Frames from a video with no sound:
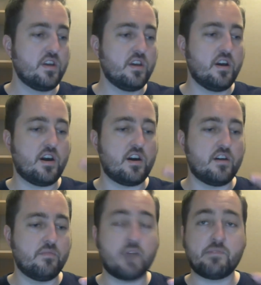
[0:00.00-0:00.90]
Um,
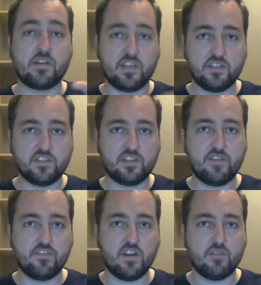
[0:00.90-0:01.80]
I'm on the inside
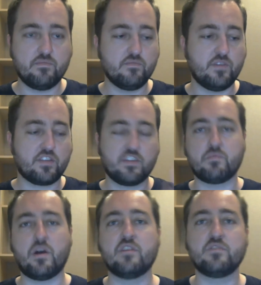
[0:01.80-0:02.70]
frame. Like think
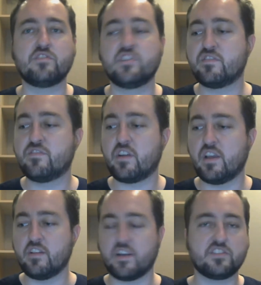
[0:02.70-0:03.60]
about it. If she's fucking
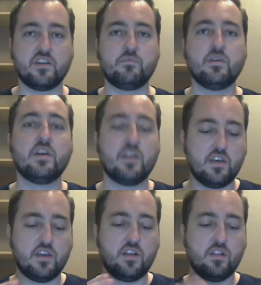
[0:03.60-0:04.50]
like some
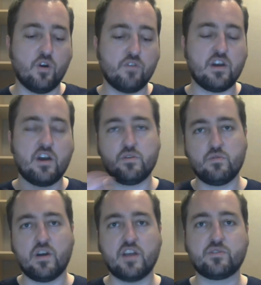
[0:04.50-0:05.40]
low value
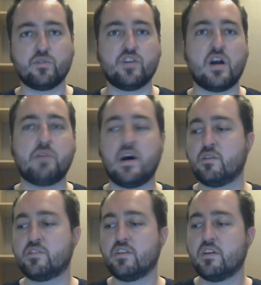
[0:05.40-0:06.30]
high school dropout
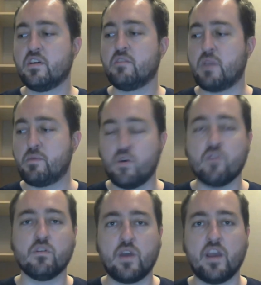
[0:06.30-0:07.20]
maybe
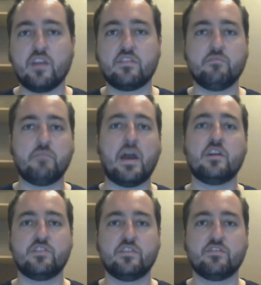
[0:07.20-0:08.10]
overweight
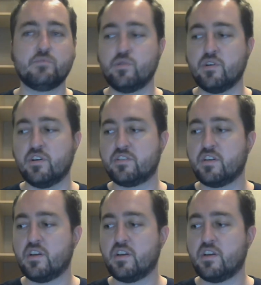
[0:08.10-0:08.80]
manager from Hooters.